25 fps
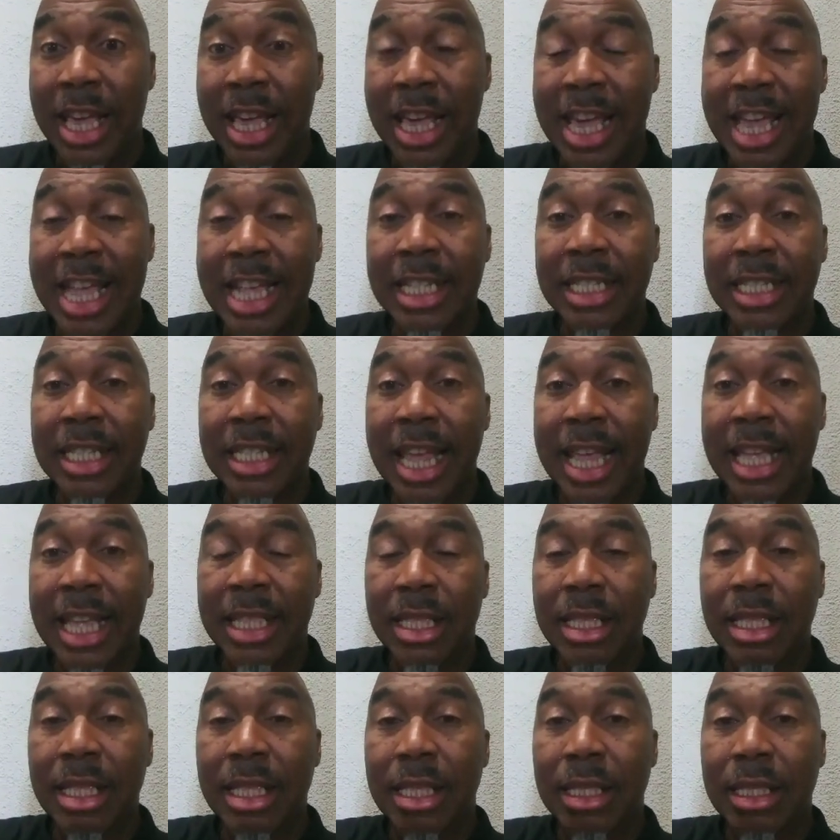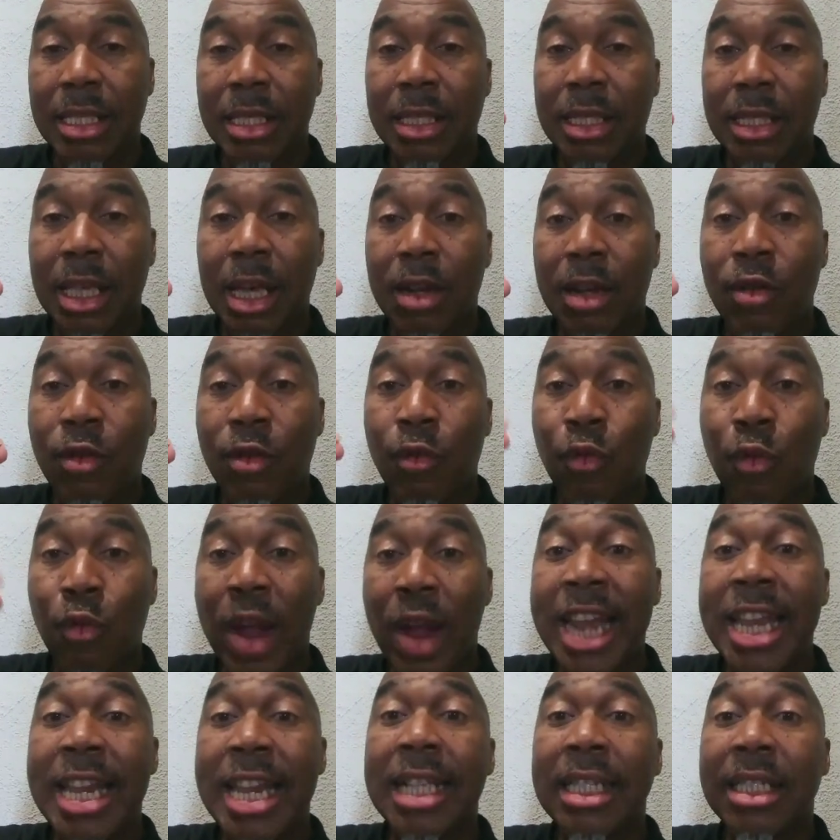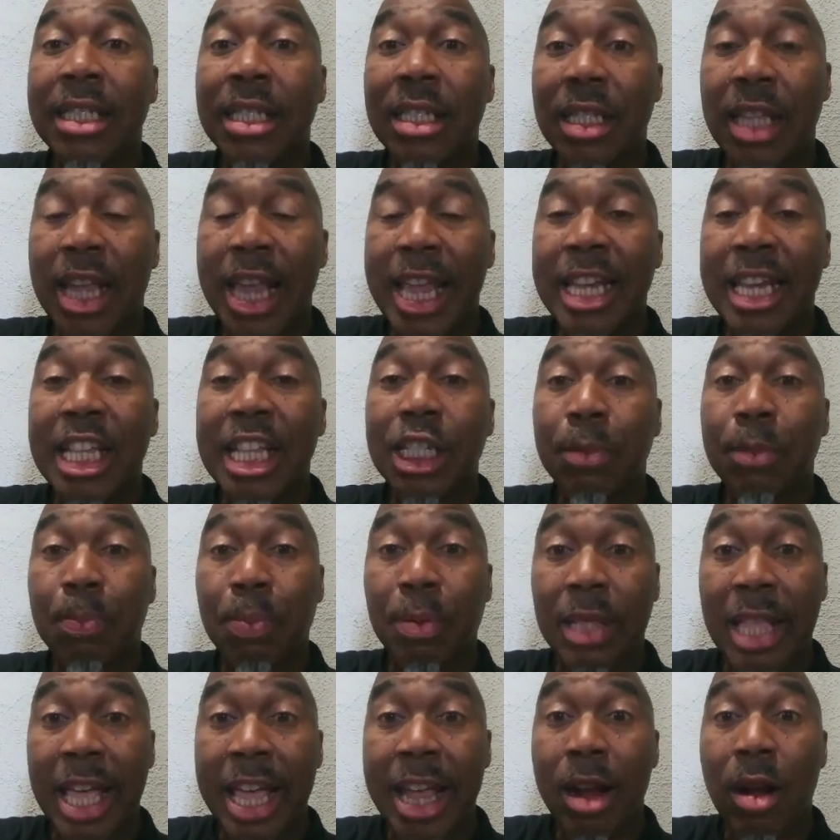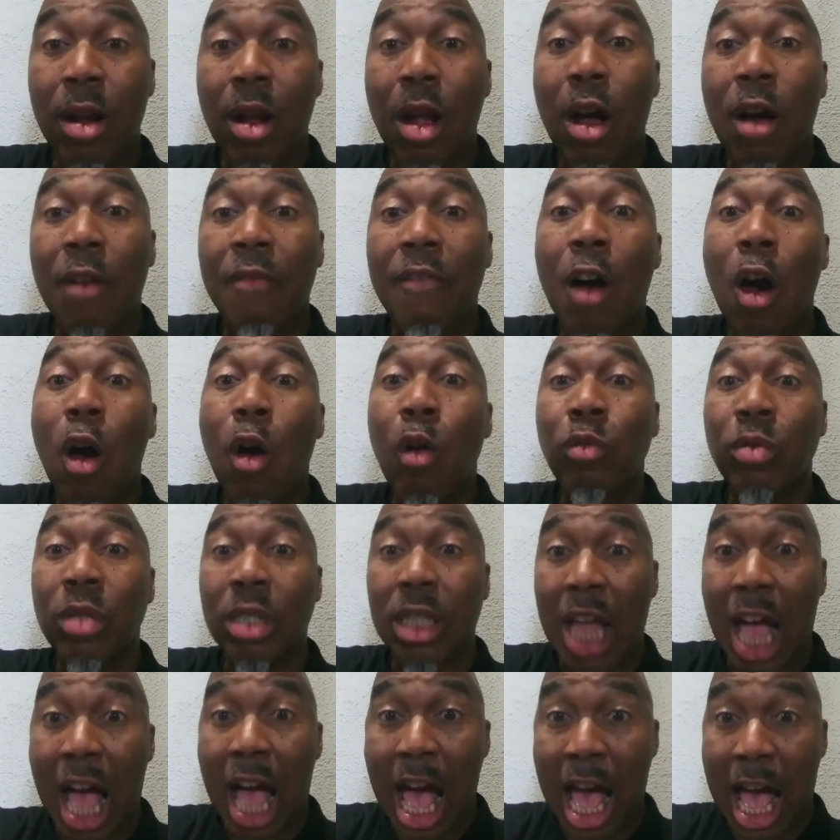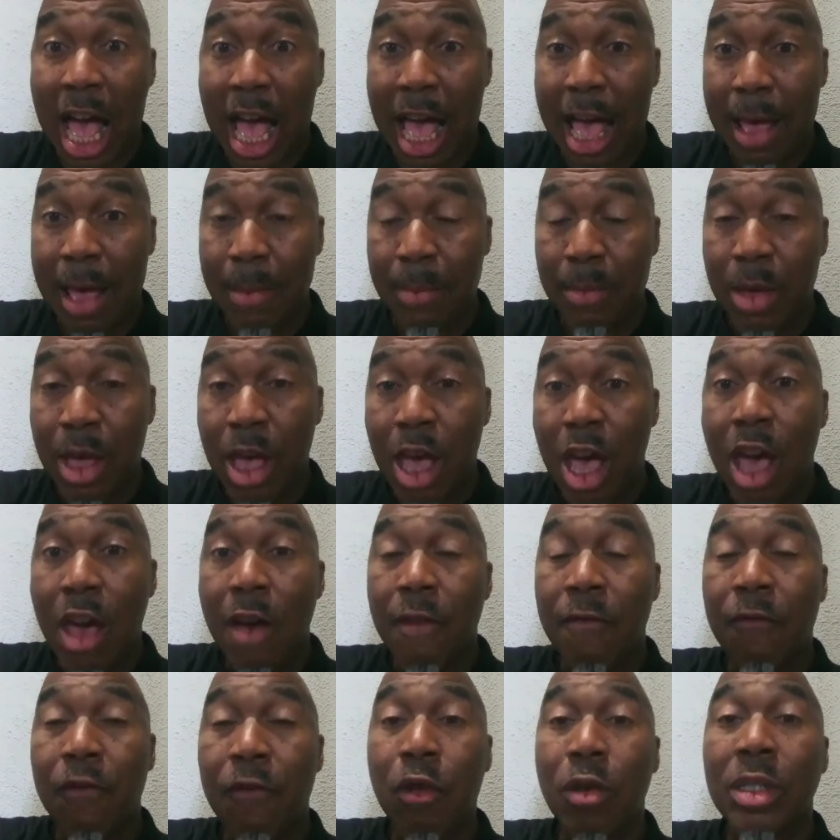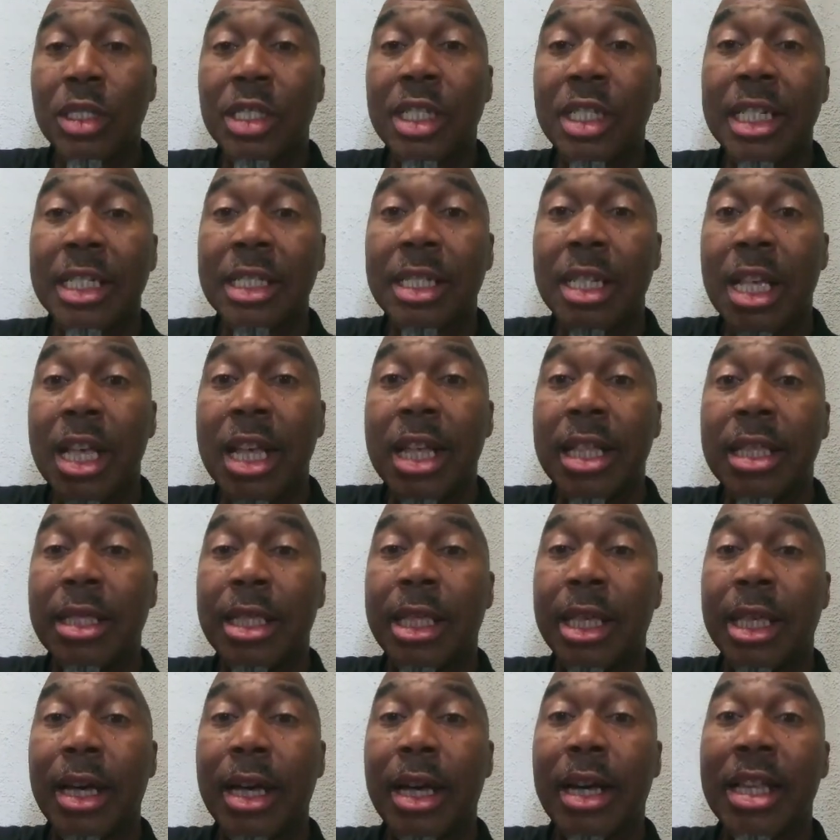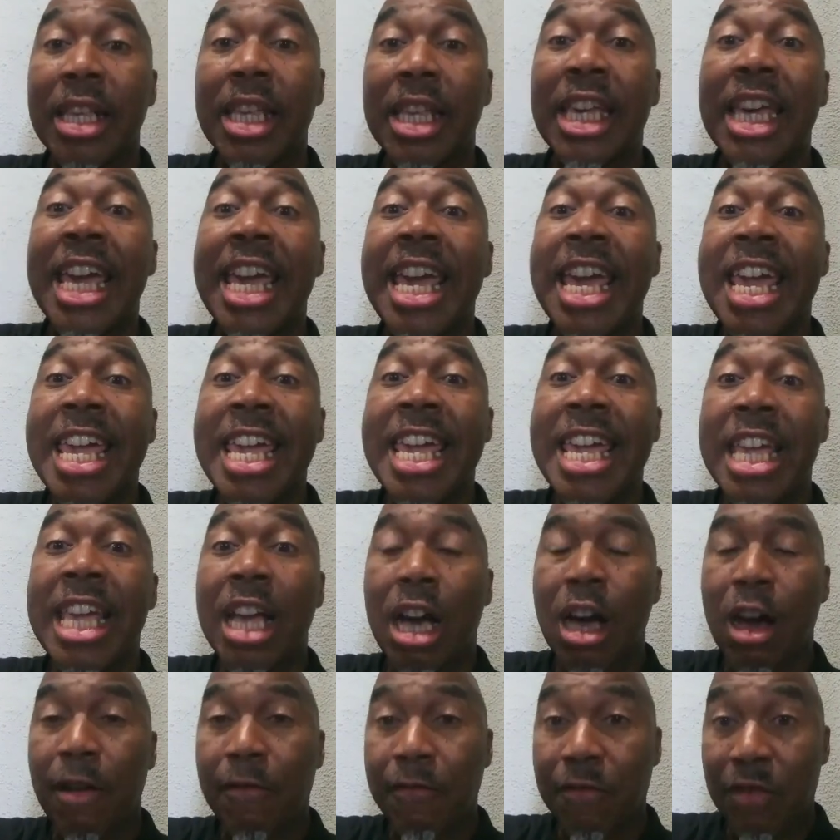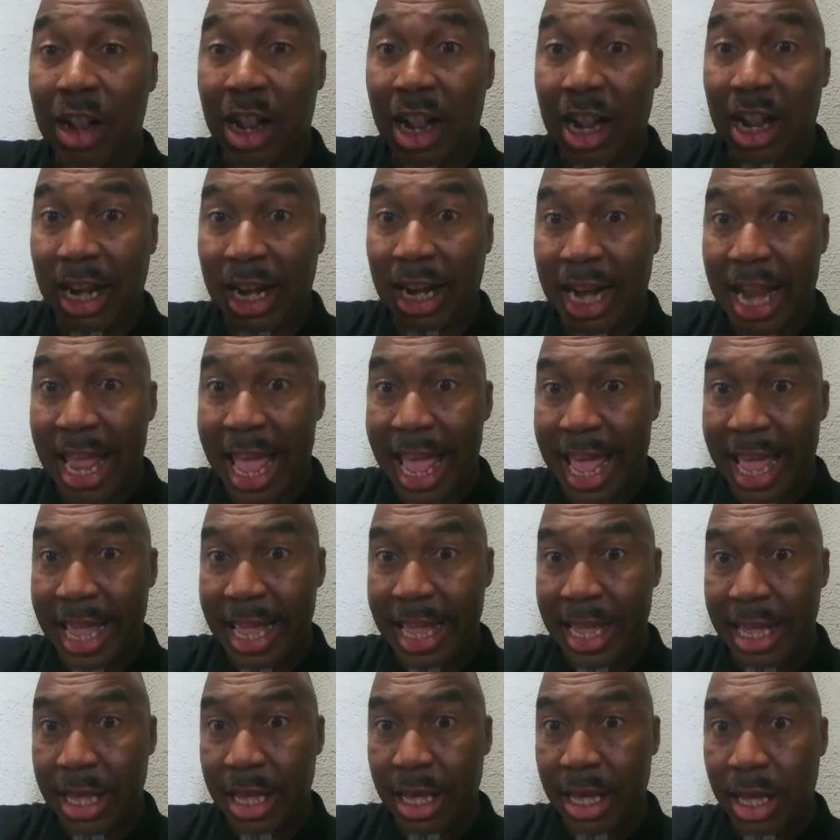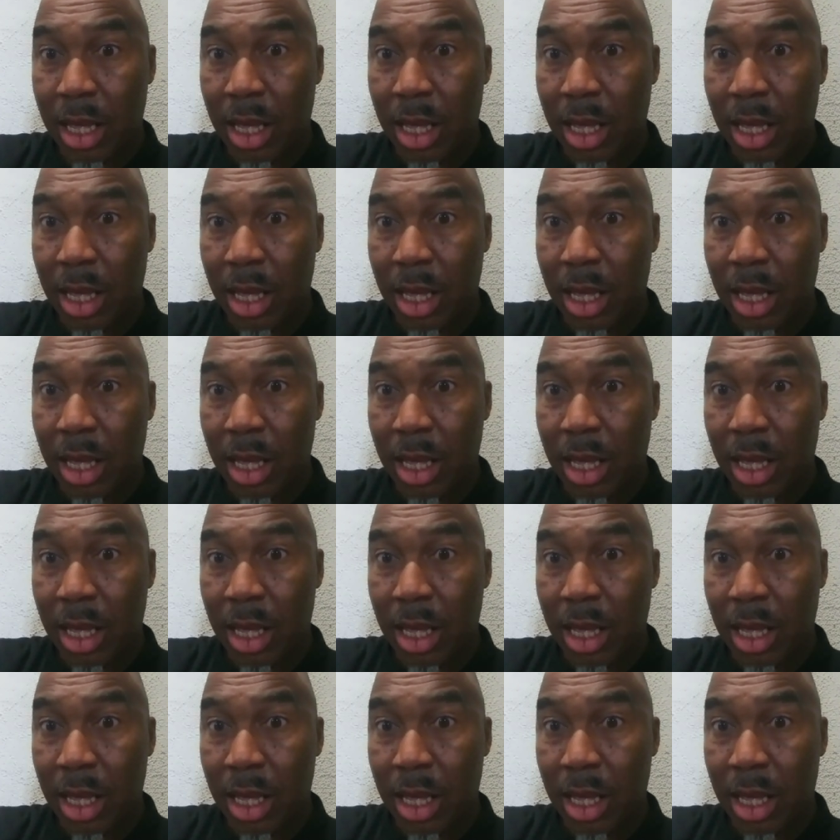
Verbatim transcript: He said, the greatest tennis player of all time versus the king of clay.